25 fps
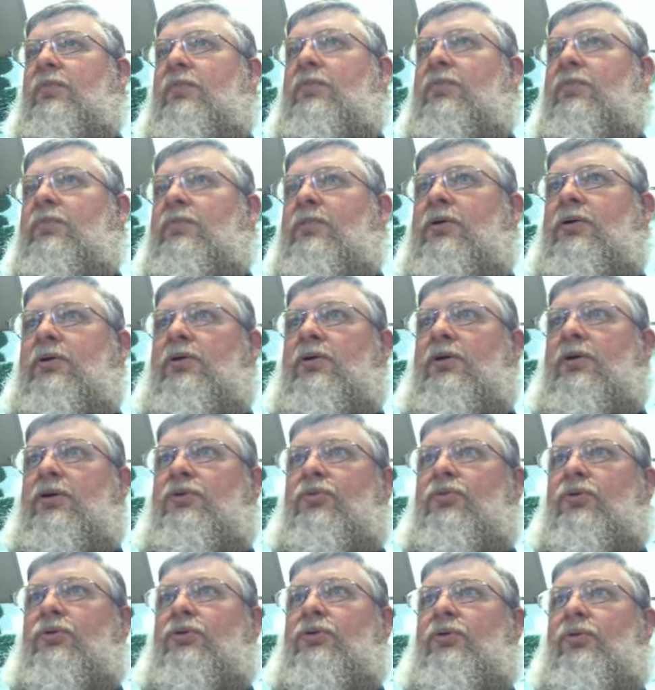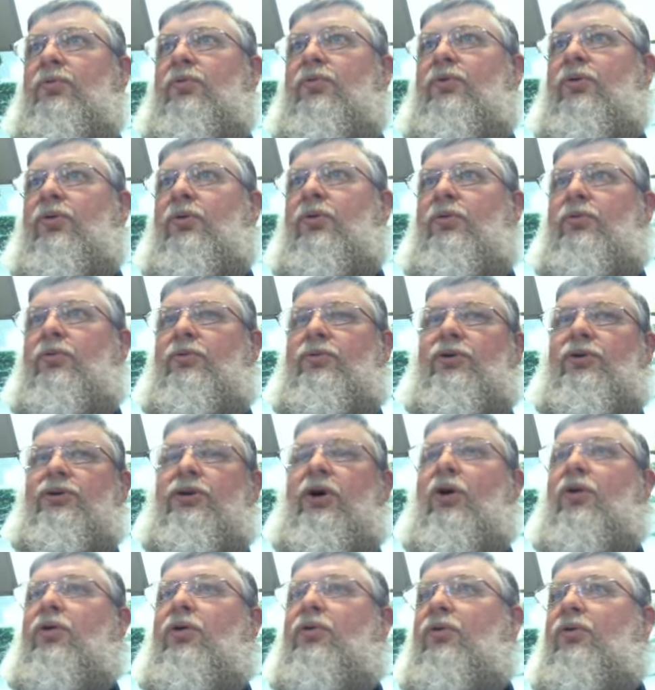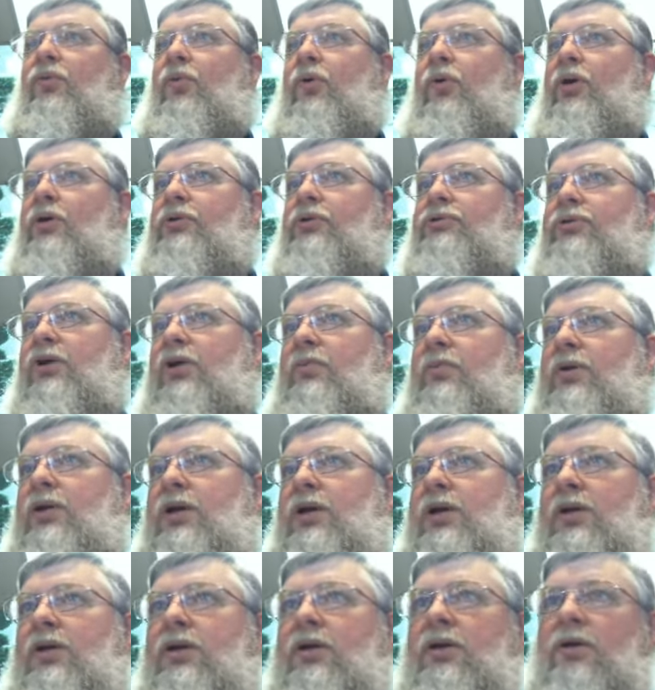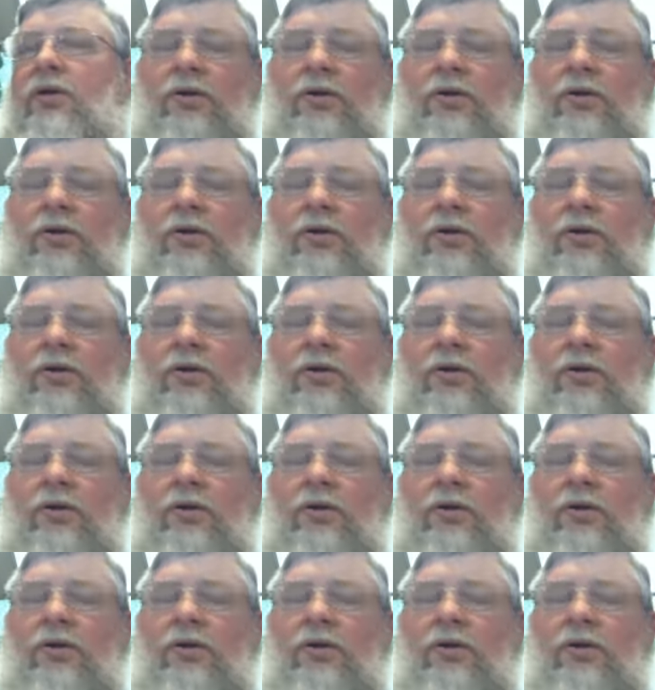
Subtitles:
them, is what the talk of the world's going to be.